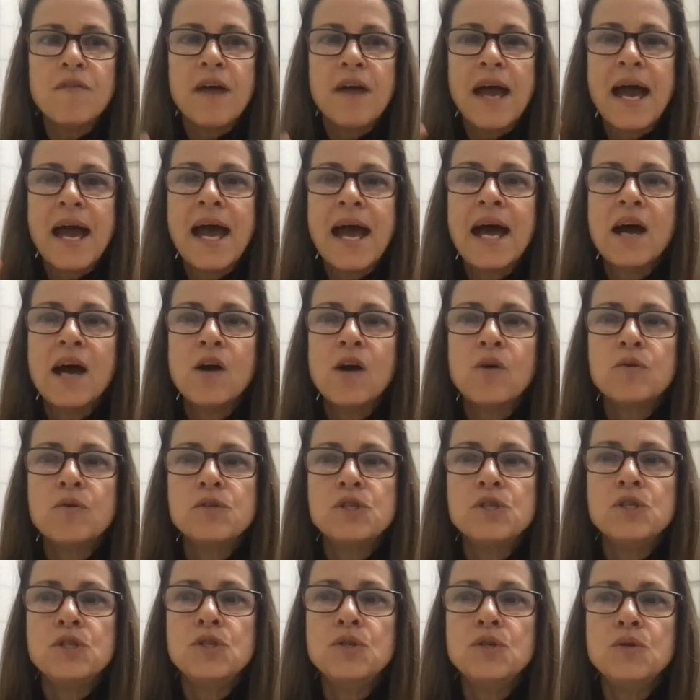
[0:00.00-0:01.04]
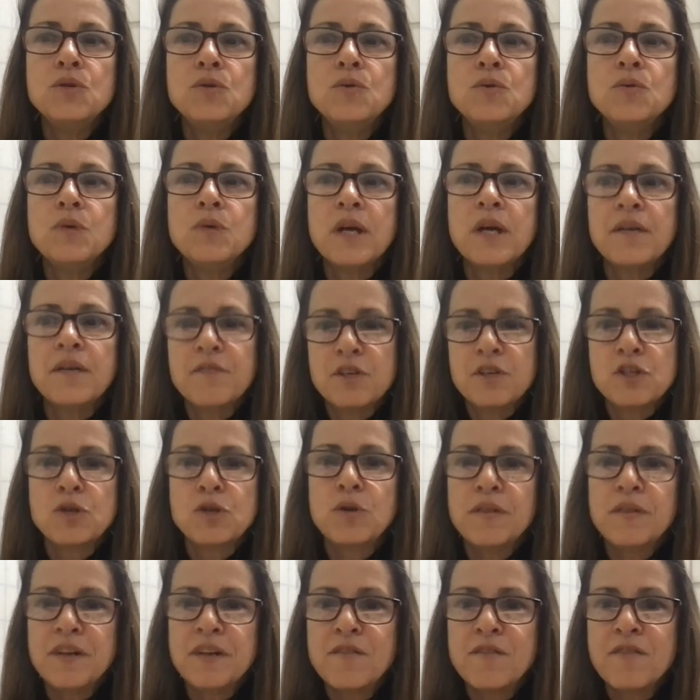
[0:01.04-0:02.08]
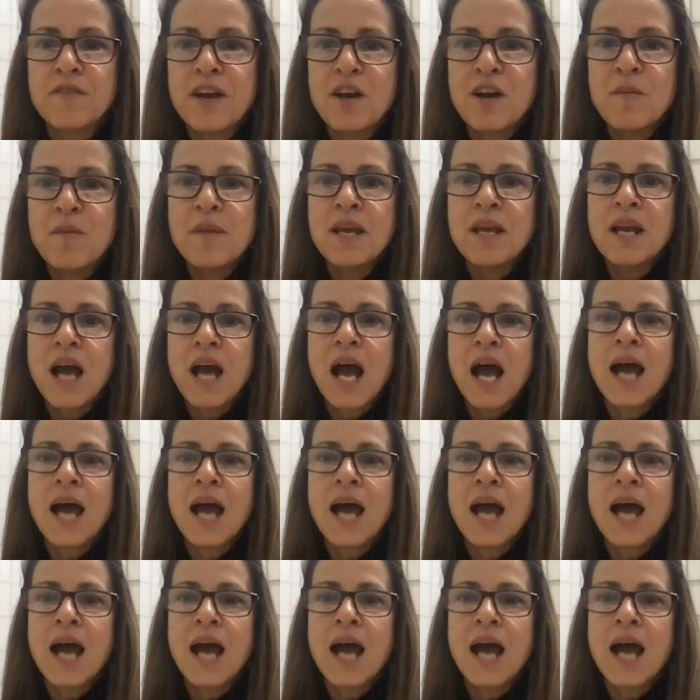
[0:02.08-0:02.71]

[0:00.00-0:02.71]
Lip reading: how to kind of control their environment.